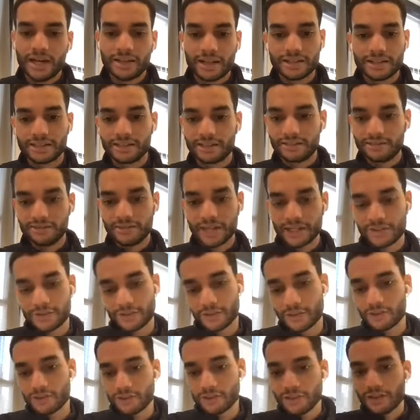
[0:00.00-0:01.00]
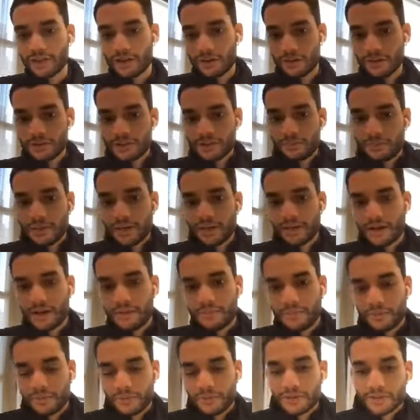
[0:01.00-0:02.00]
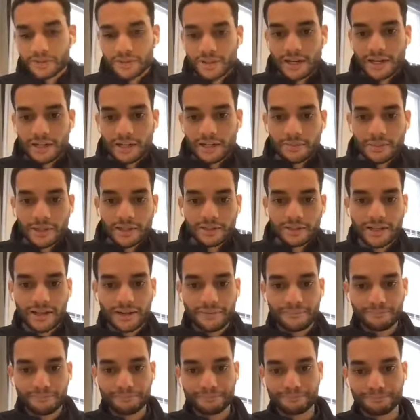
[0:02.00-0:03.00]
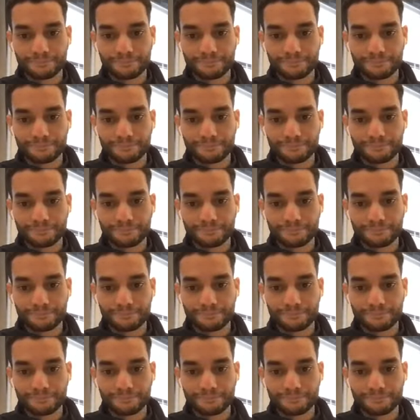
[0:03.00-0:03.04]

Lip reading: that's certainly going to pick up, and we're excited about that.